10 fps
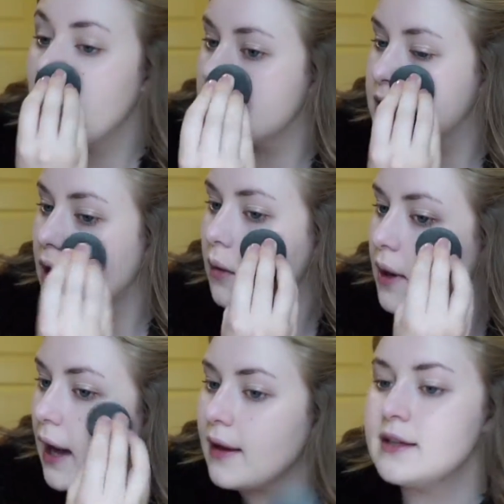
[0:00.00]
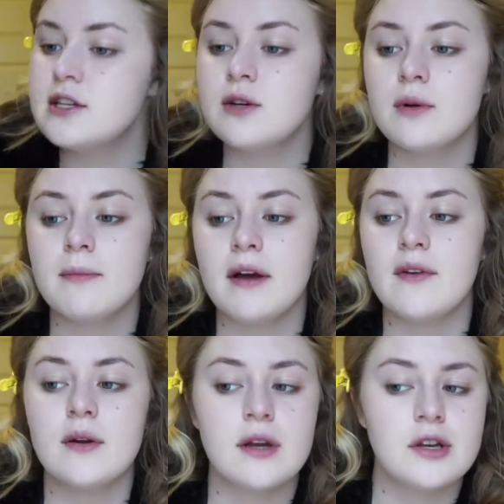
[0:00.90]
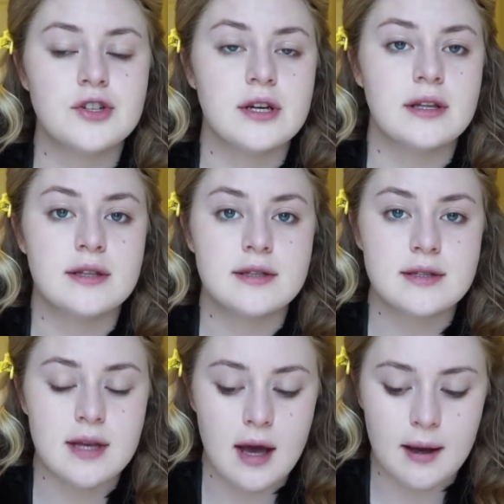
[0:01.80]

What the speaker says: So what I like to do with my foundations,